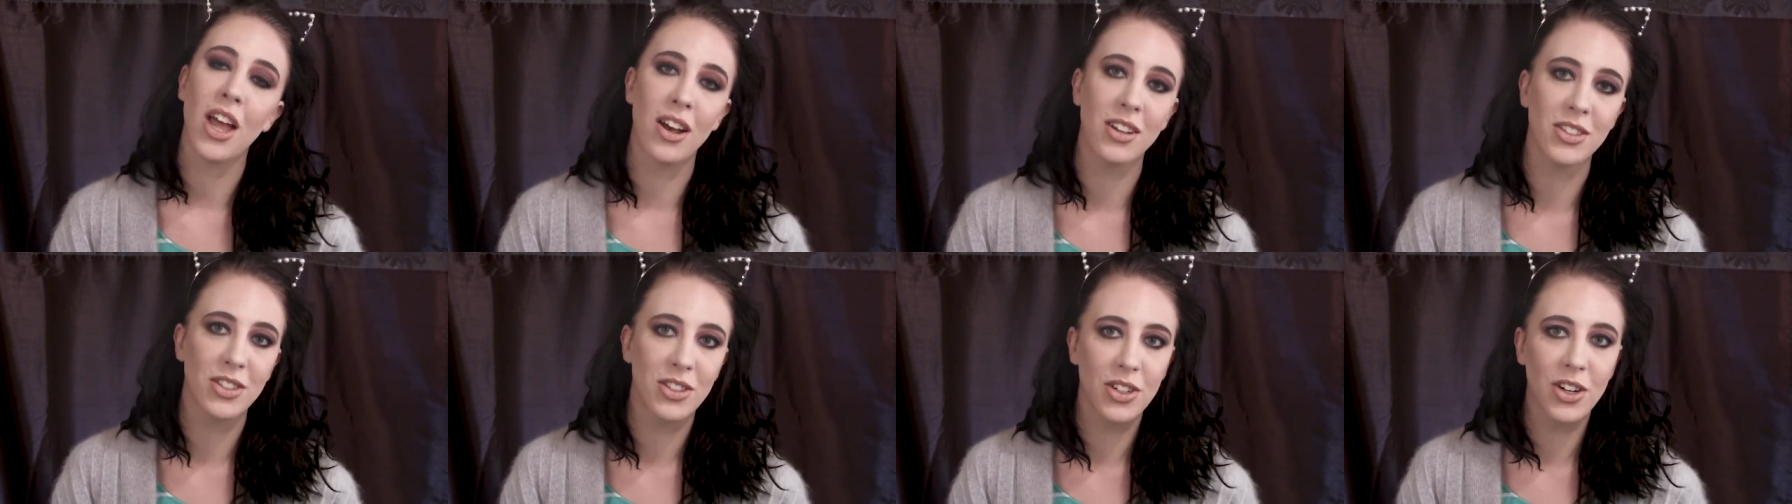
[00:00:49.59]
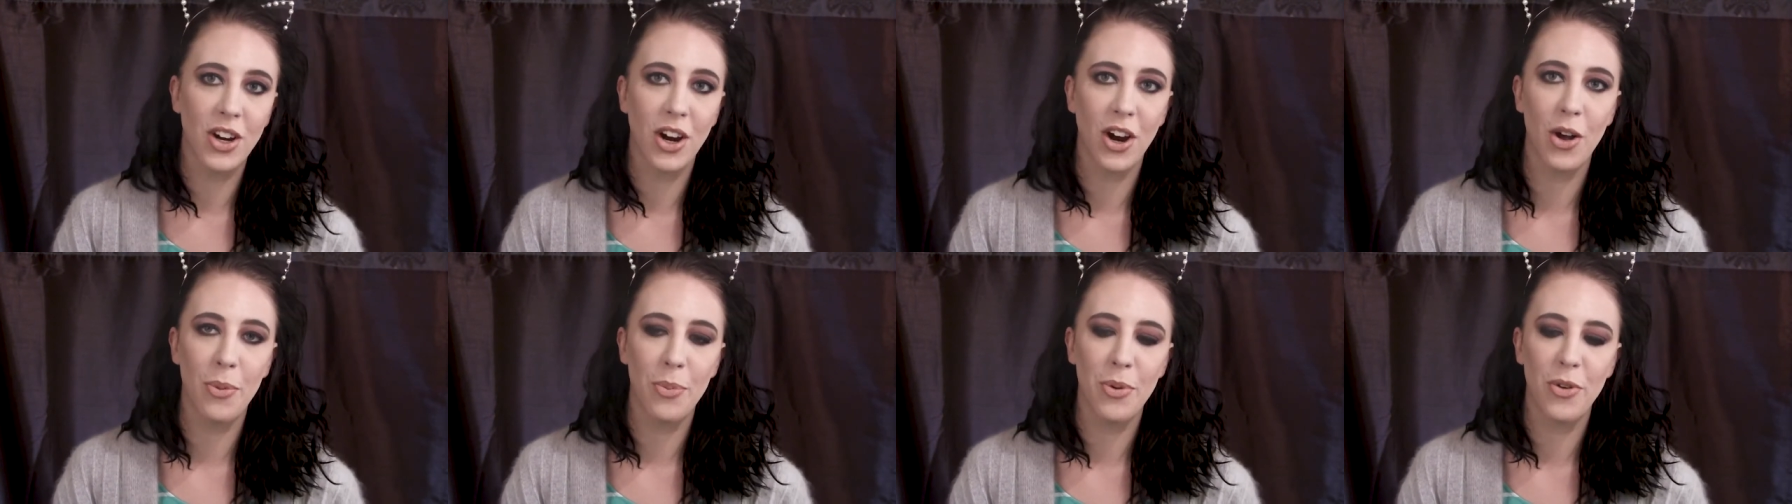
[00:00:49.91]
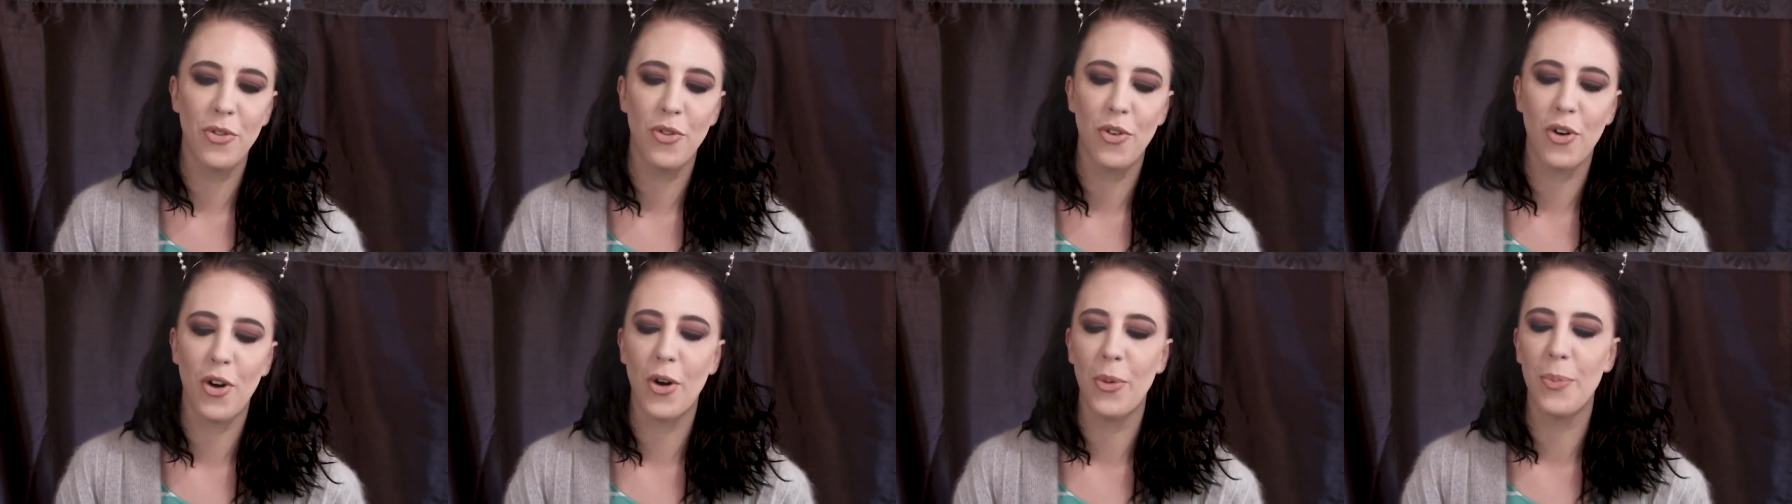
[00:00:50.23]
Lost Girl
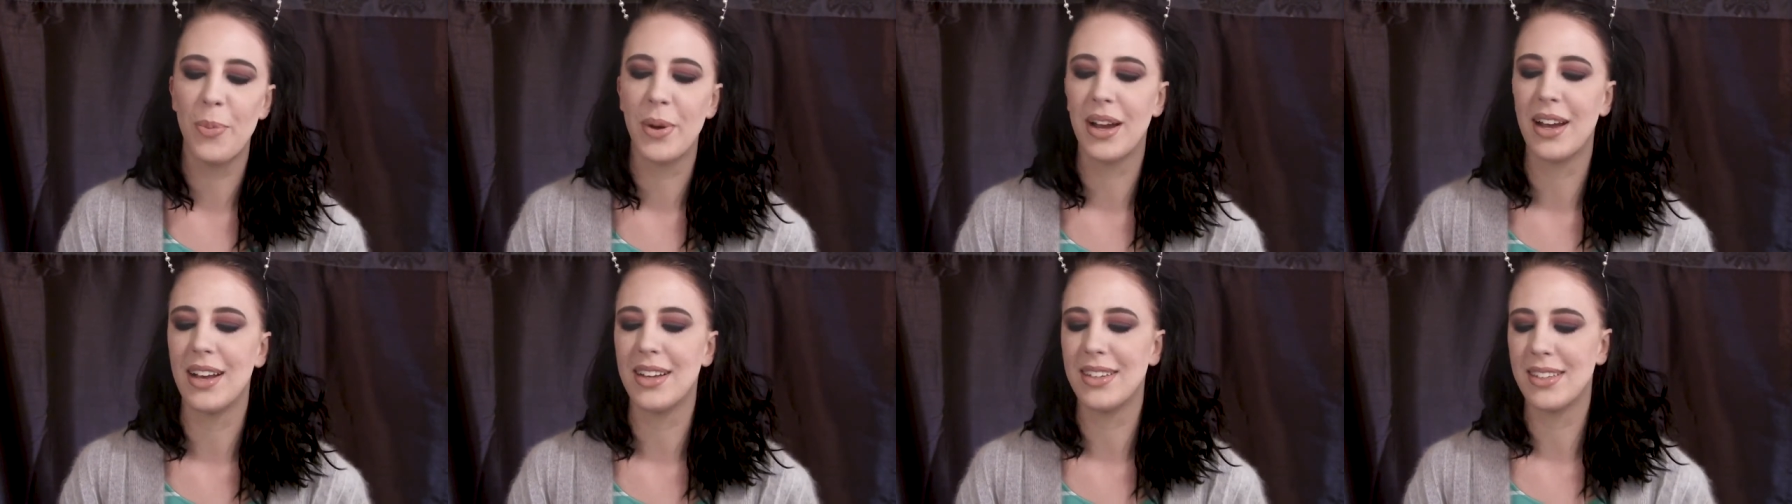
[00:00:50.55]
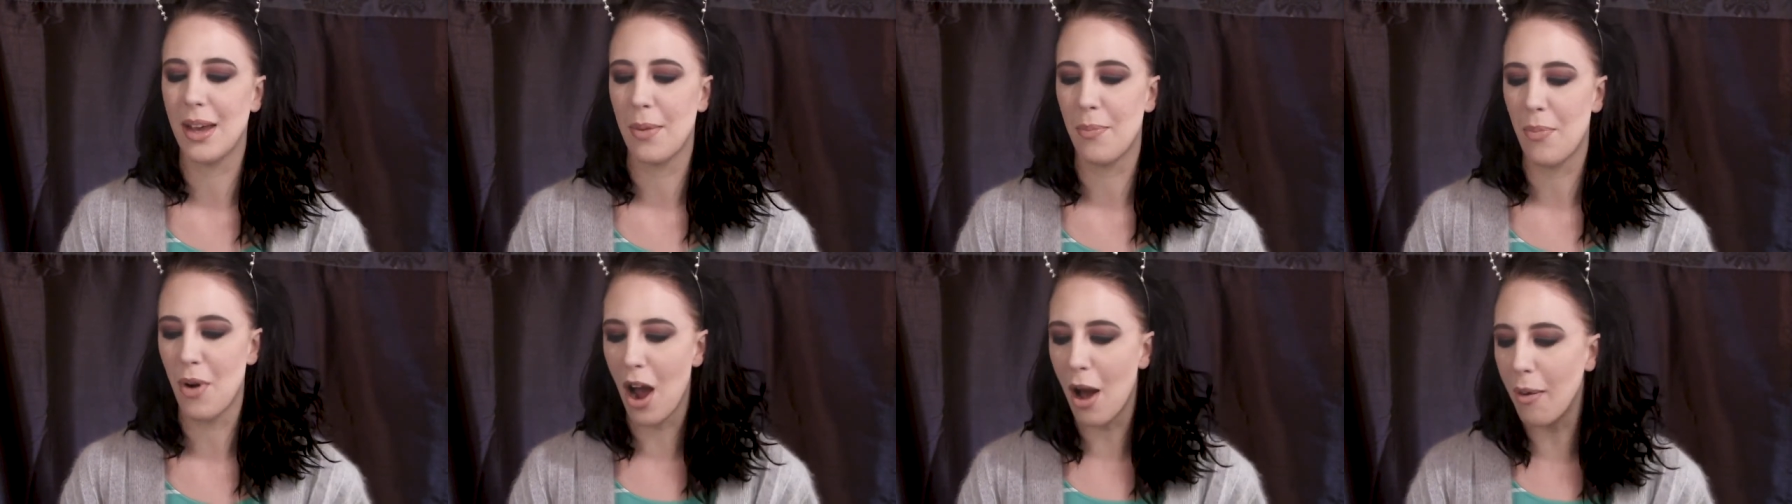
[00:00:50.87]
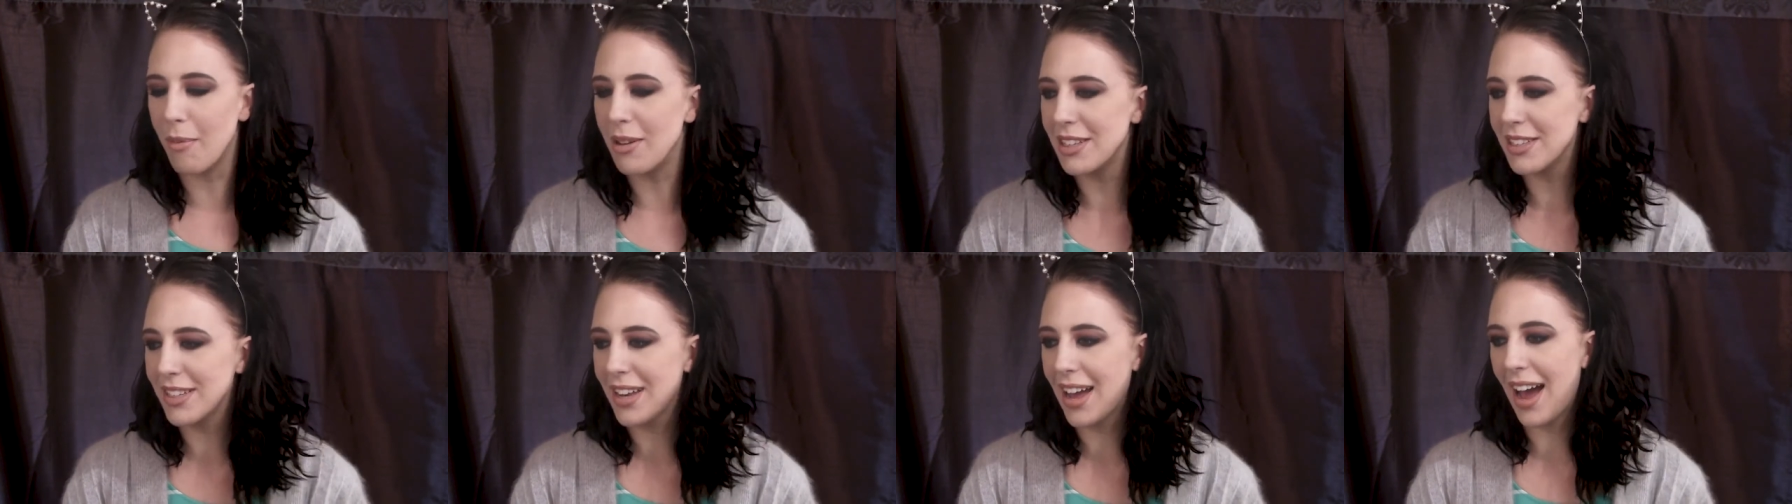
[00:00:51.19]
before because I
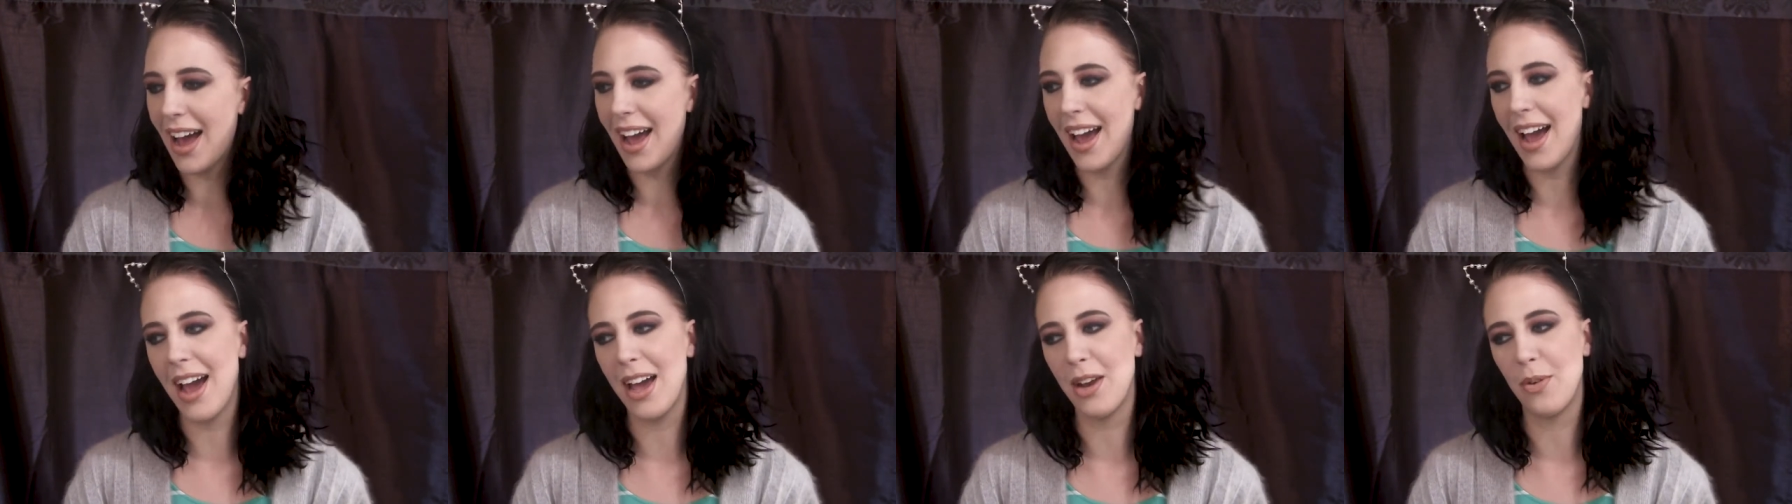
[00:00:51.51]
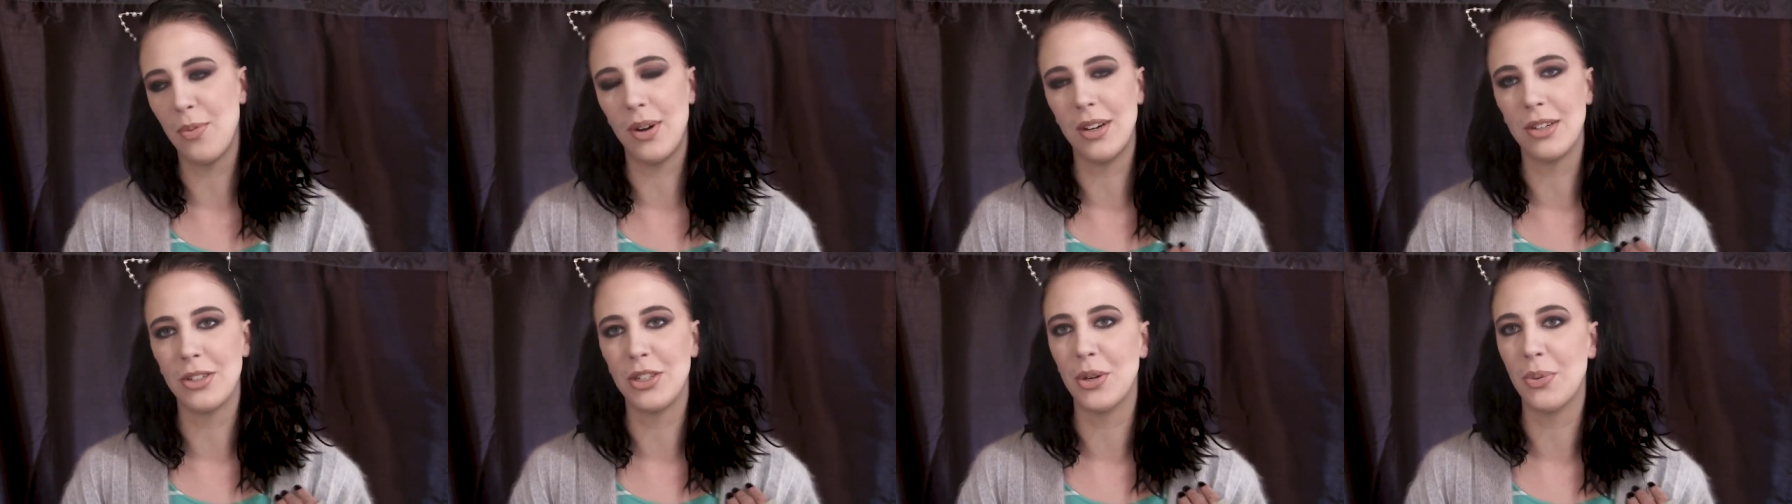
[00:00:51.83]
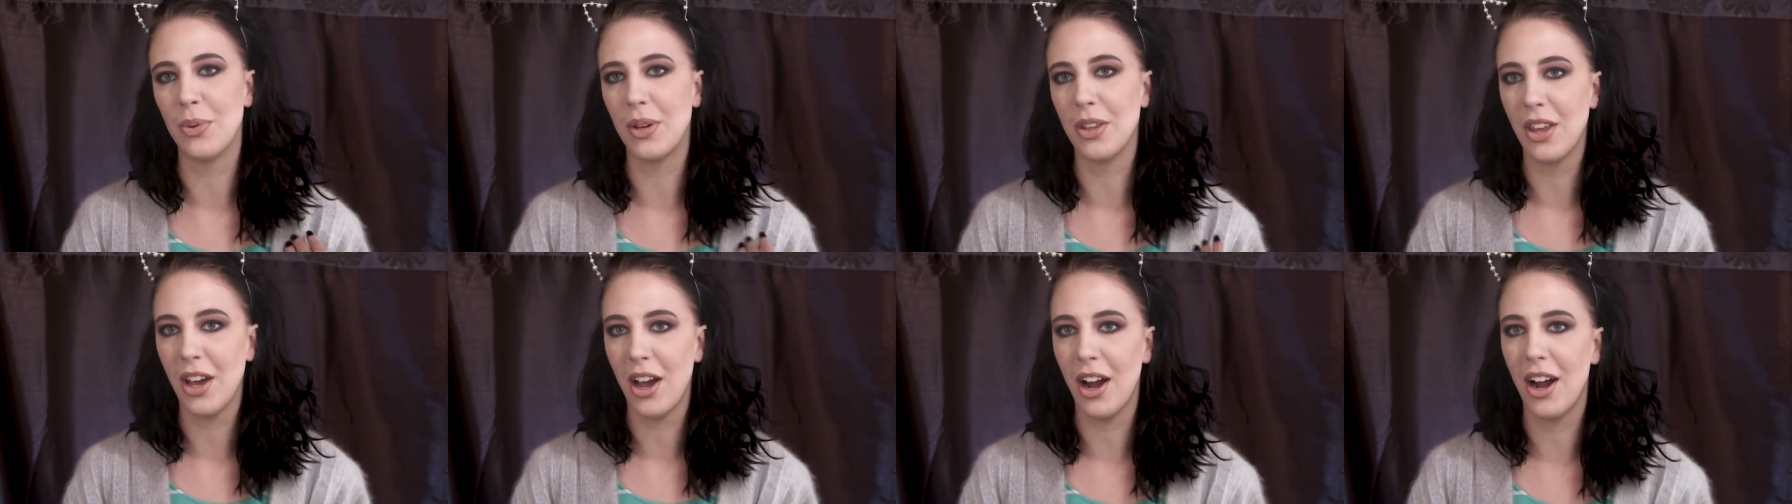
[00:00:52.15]
promised Kaya I'd watch
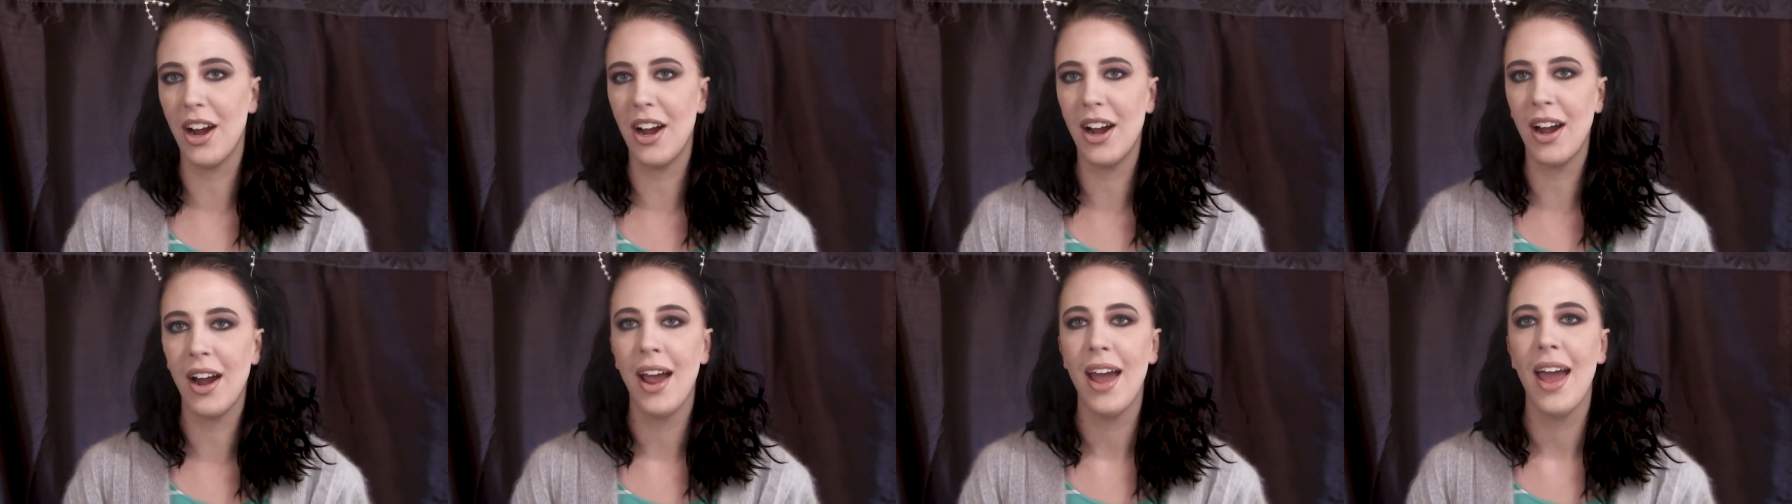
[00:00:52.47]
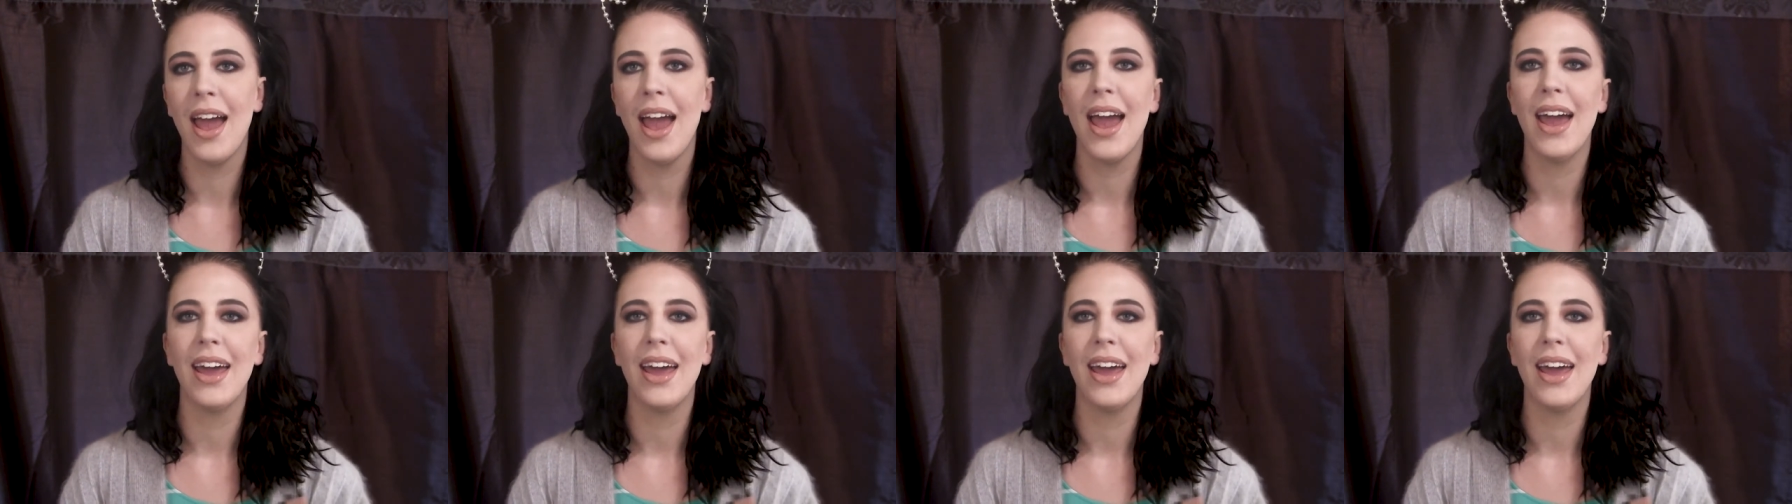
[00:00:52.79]
it with her.